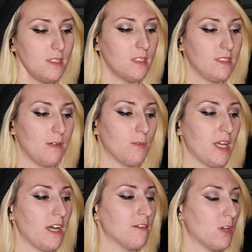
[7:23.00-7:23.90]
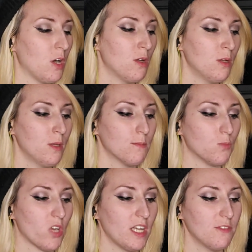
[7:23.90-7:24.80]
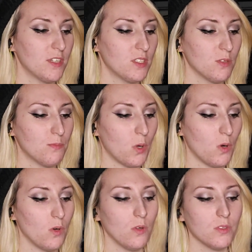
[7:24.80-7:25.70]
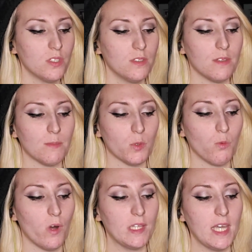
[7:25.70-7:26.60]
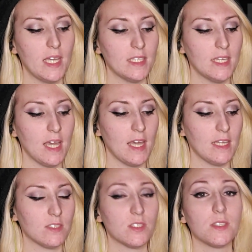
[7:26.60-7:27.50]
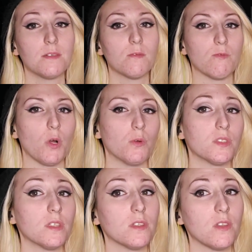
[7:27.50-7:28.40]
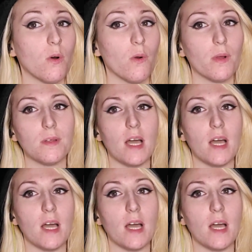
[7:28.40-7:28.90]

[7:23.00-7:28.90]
And then we have Brave and the Bold, number 188, Rosenthorn.